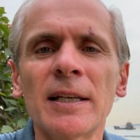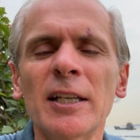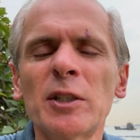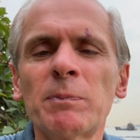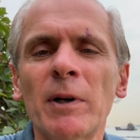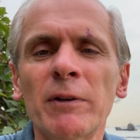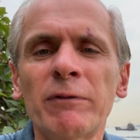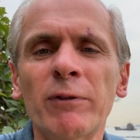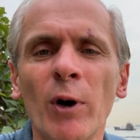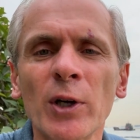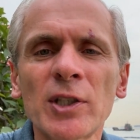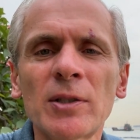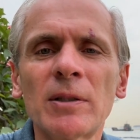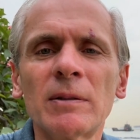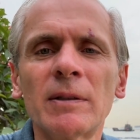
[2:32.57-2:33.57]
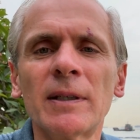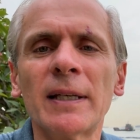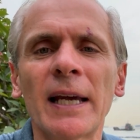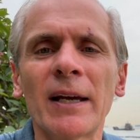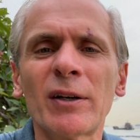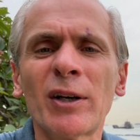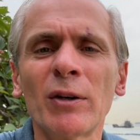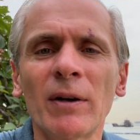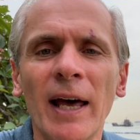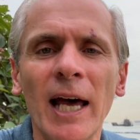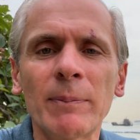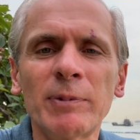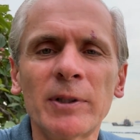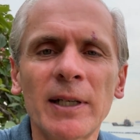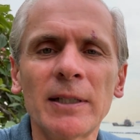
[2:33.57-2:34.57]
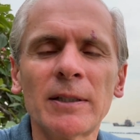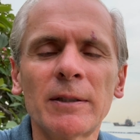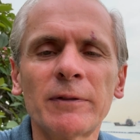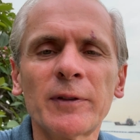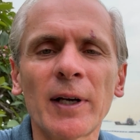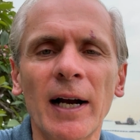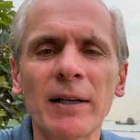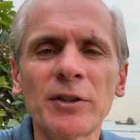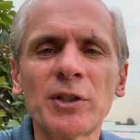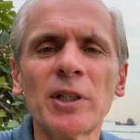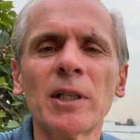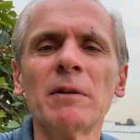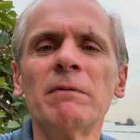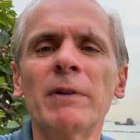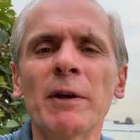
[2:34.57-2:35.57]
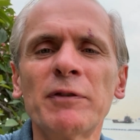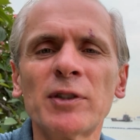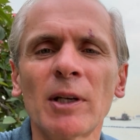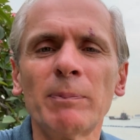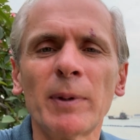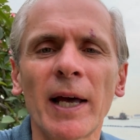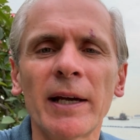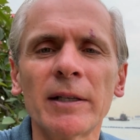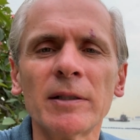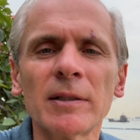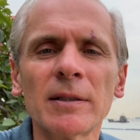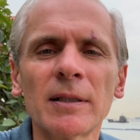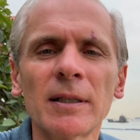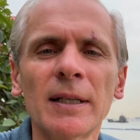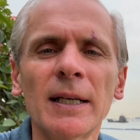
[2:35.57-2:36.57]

is by fostering a collaborative culture with suppliers.